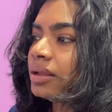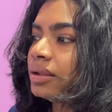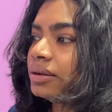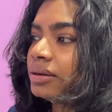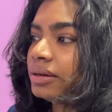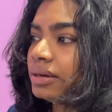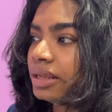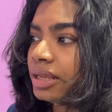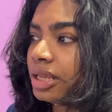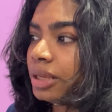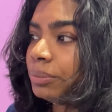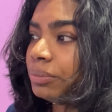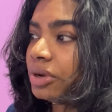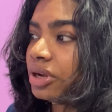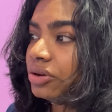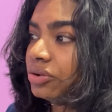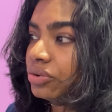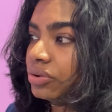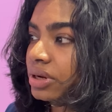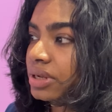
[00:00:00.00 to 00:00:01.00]
Name,
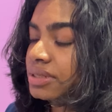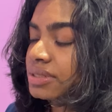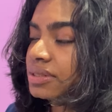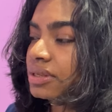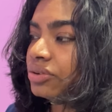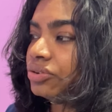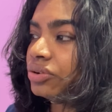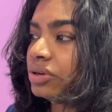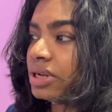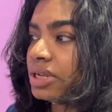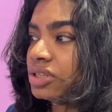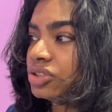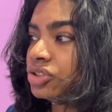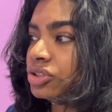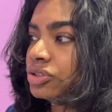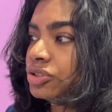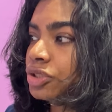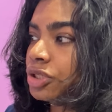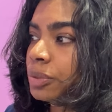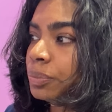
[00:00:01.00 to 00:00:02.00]
address, and
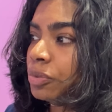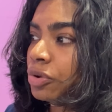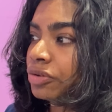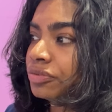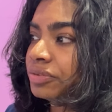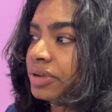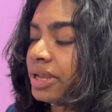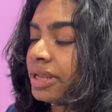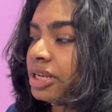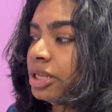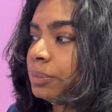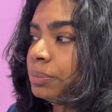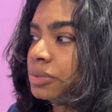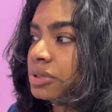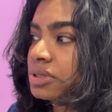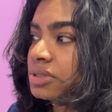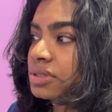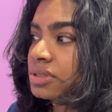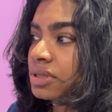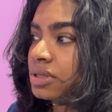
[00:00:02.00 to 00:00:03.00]
relationship of any
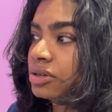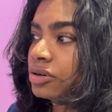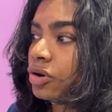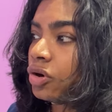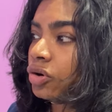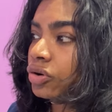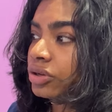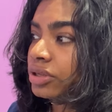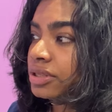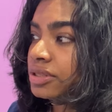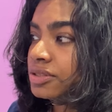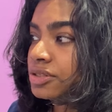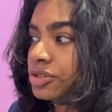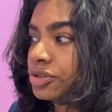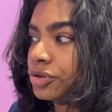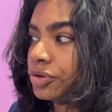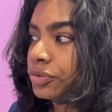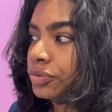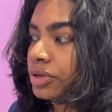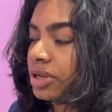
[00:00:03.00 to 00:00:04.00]
person or
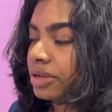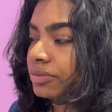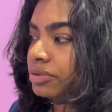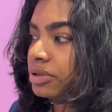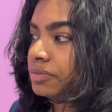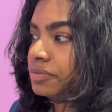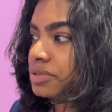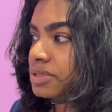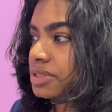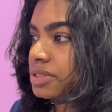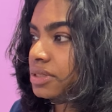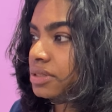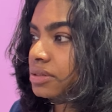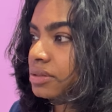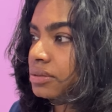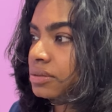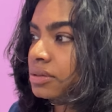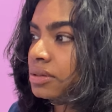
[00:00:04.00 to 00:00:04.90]
institute I will visit.